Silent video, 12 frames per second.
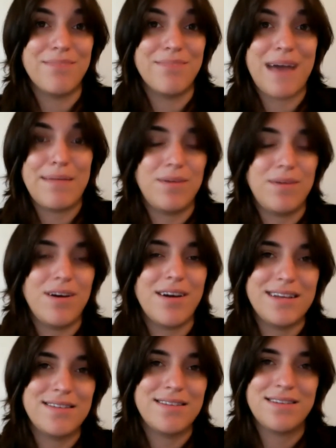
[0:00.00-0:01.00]
Mad Mimi
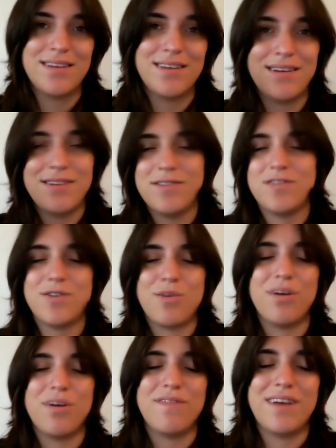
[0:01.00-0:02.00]
audience. So
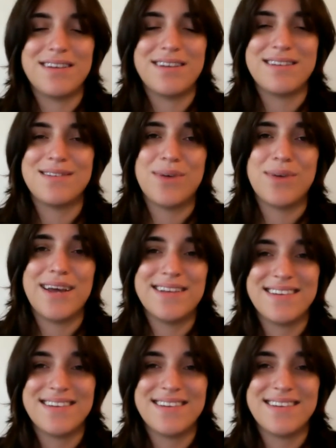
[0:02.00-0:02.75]
perfect. It's so nice.